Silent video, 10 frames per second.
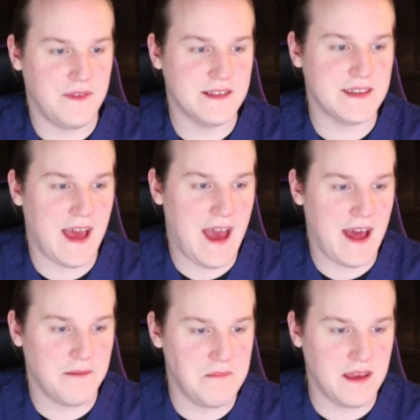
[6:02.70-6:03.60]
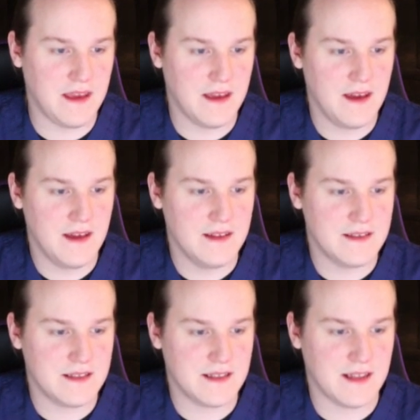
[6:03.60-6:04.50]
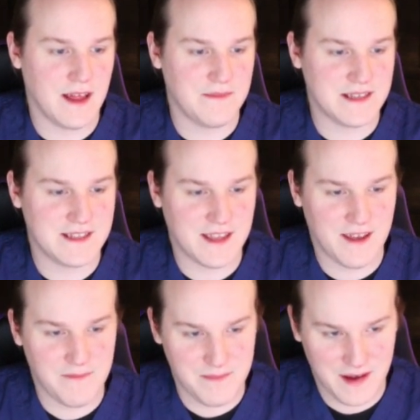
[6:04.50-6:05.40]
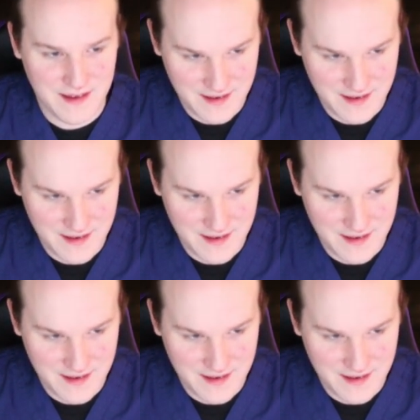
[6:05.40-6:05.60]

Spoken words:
this ad. Me. Slap the skip button.